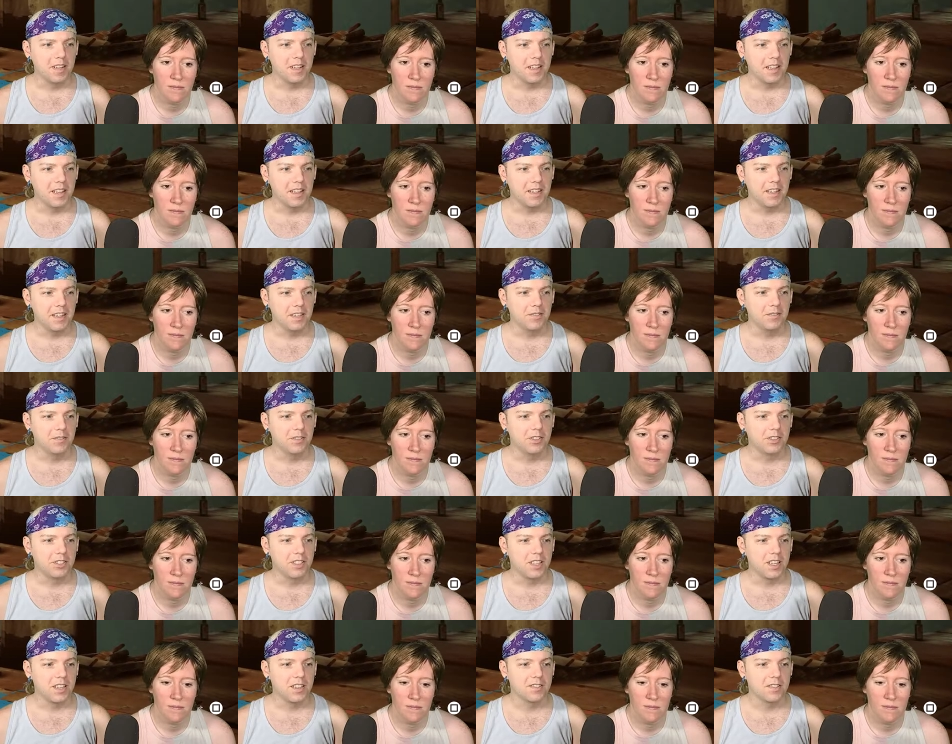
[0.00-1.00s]
Speaker 1: 900
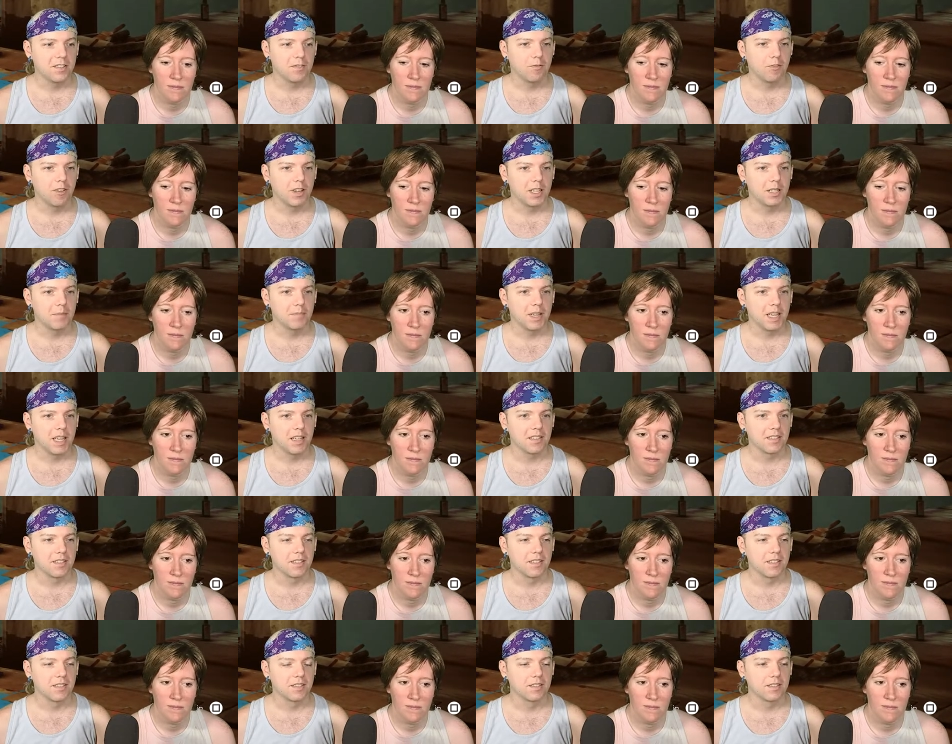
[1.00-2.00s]
shades of white
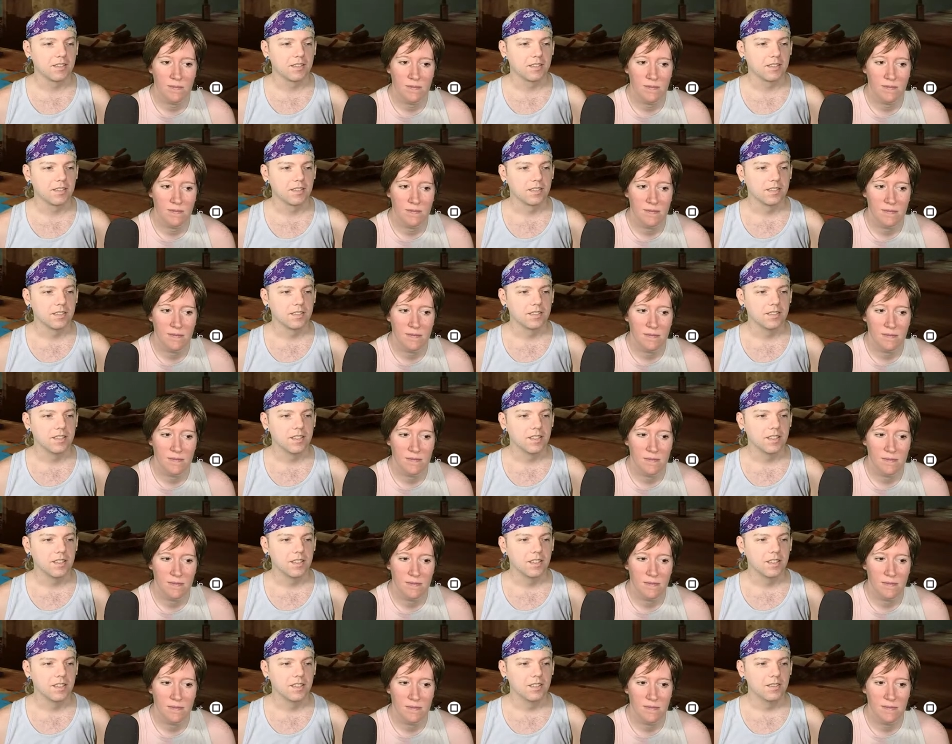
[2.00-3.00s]
paint?
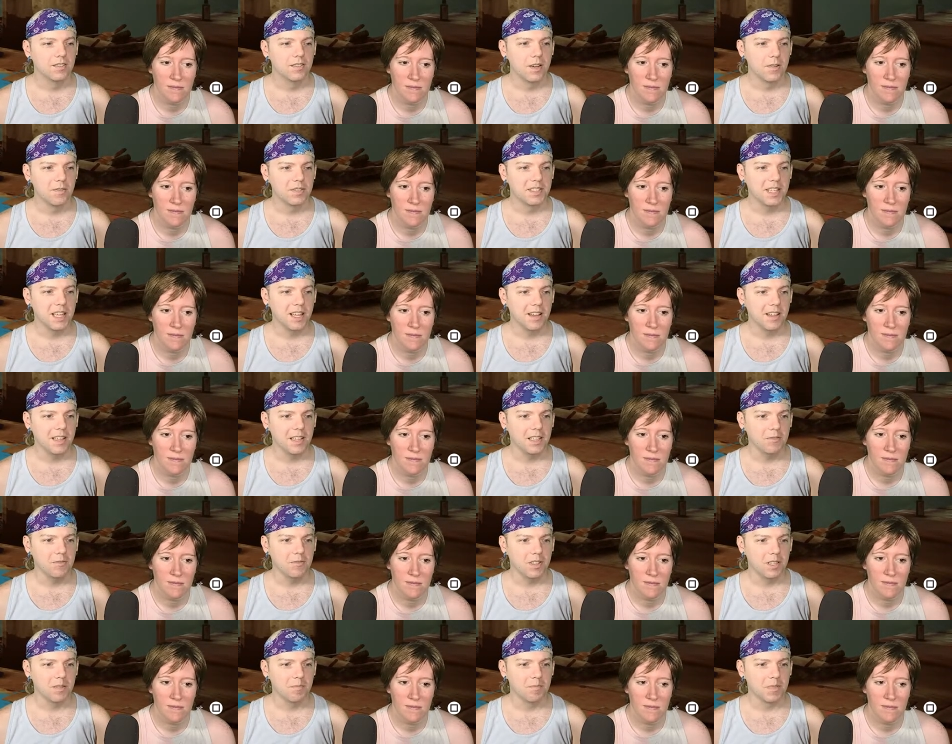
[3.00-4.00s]
Don't tell
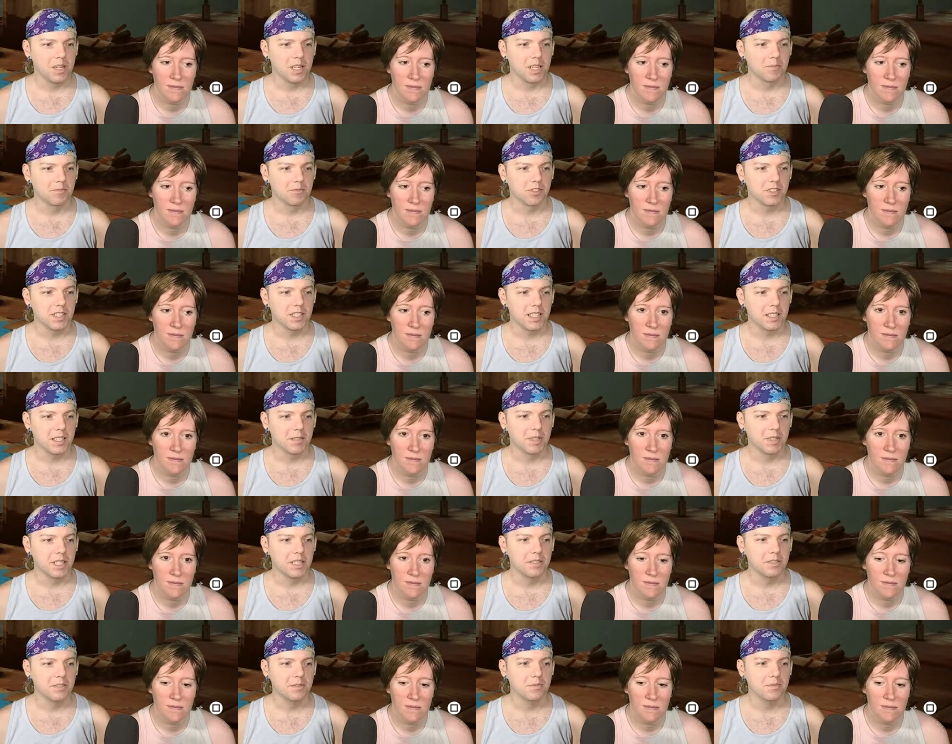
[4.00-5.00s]
anyone, but I'm creating
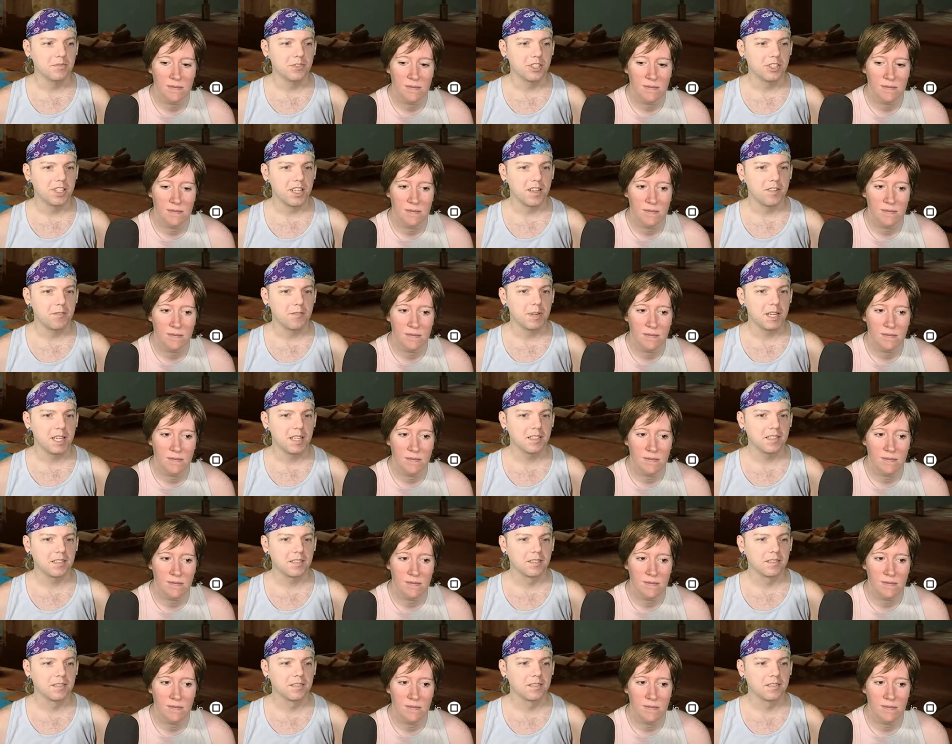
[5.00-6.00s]
my own shade of paint.
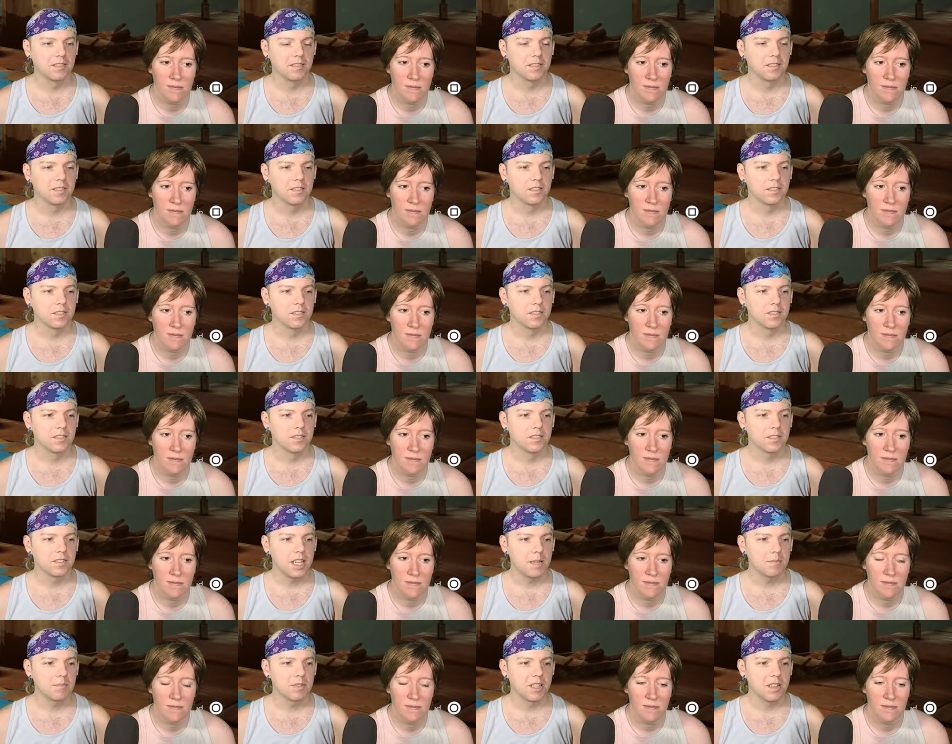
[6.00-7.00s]

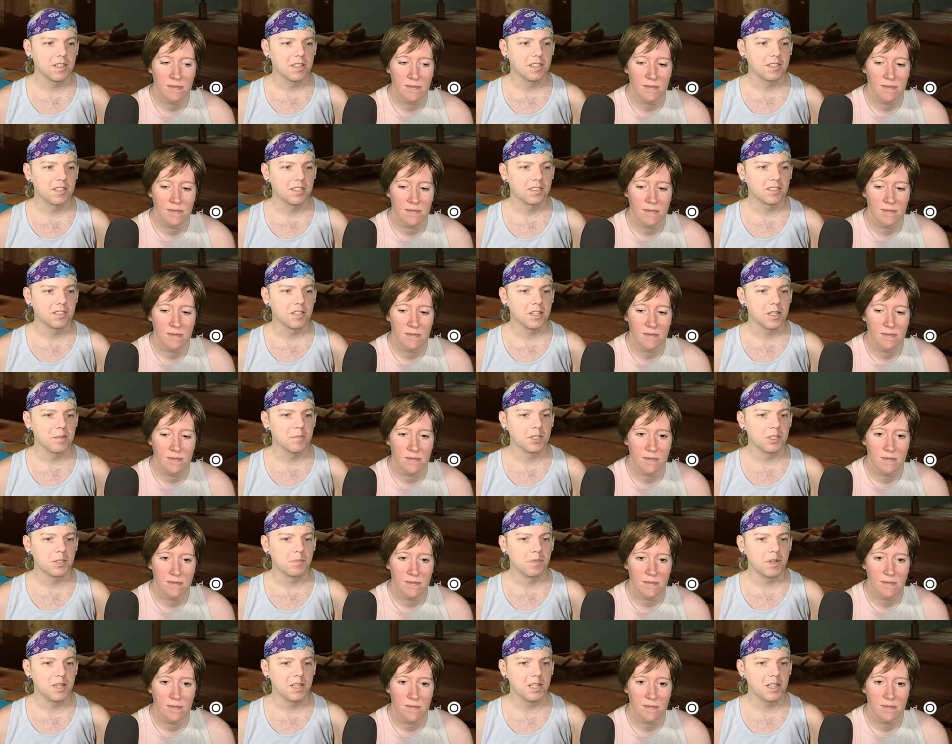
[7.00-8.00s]
I'm calling it
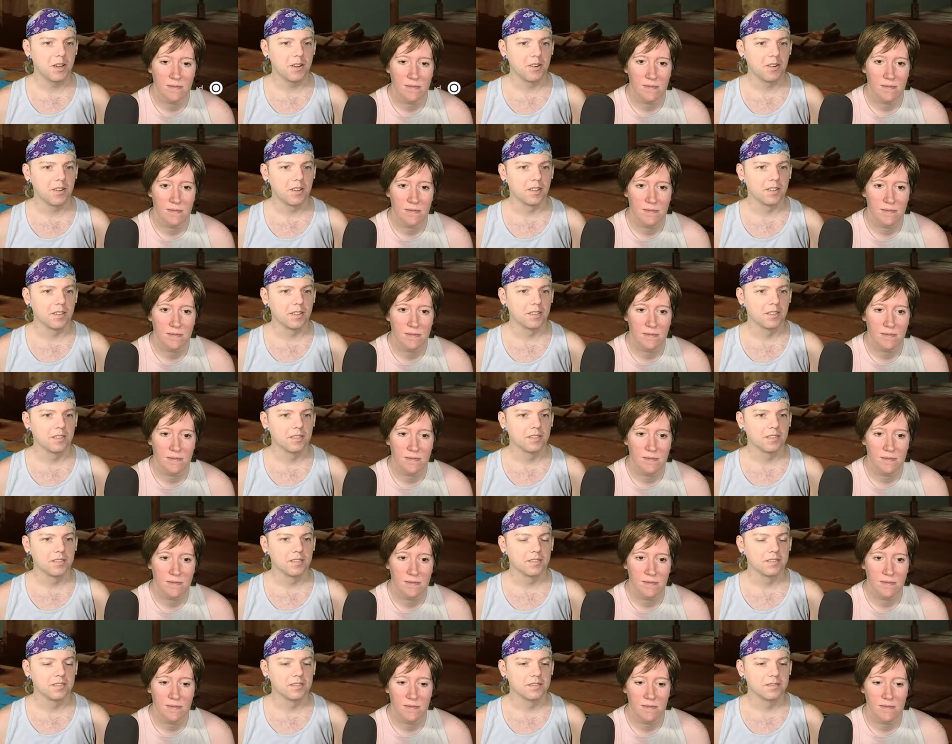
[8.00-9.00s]
garbage brown.
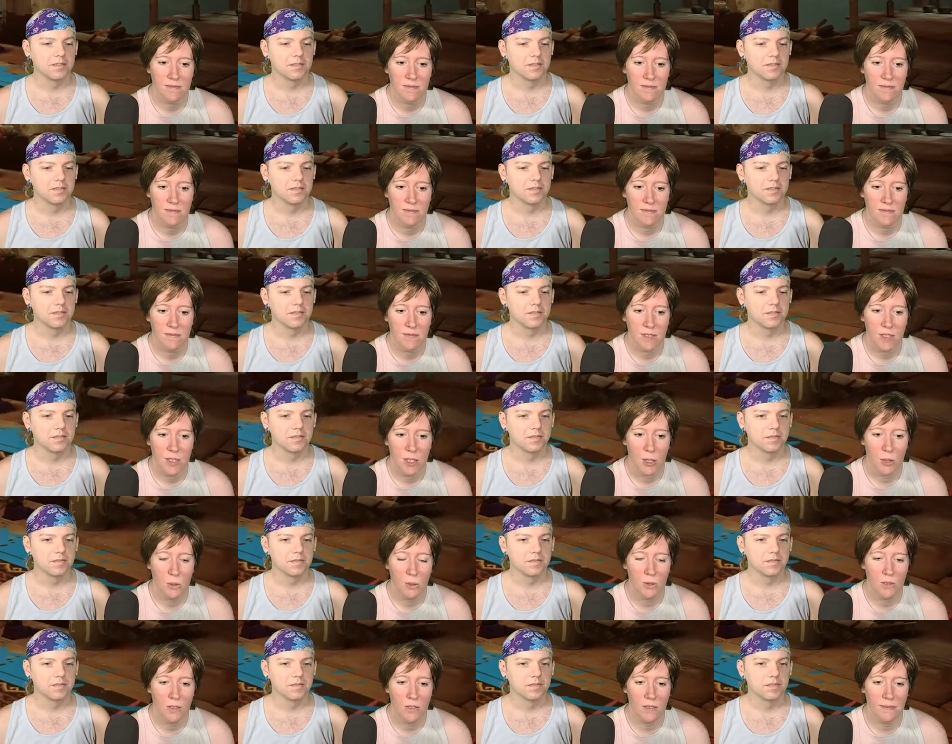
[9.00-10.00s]

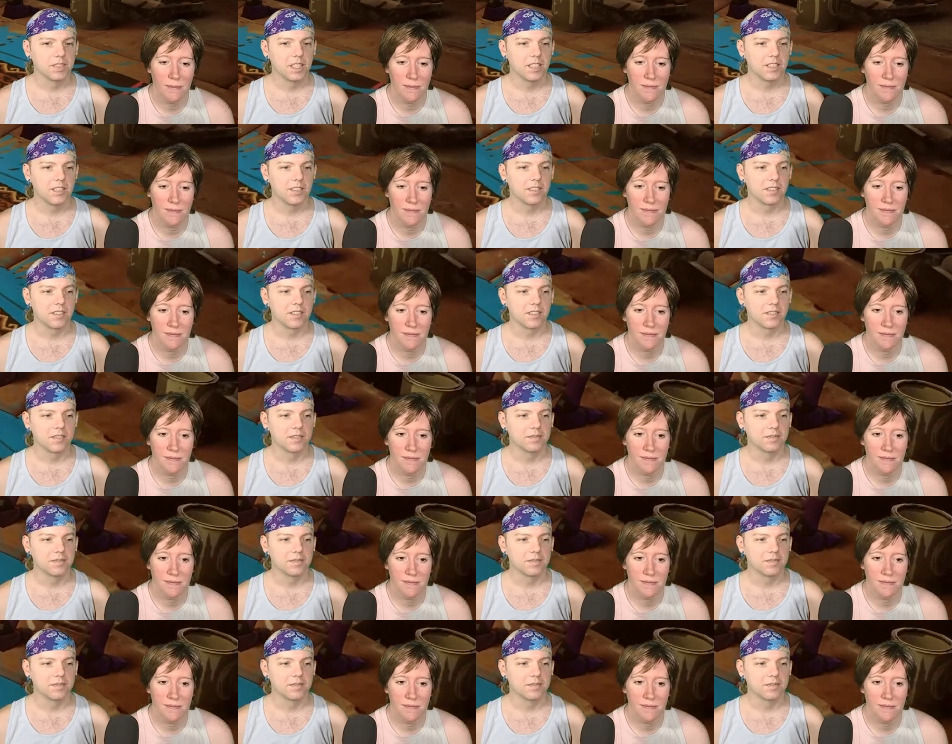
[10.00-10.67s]
Cool. Nice.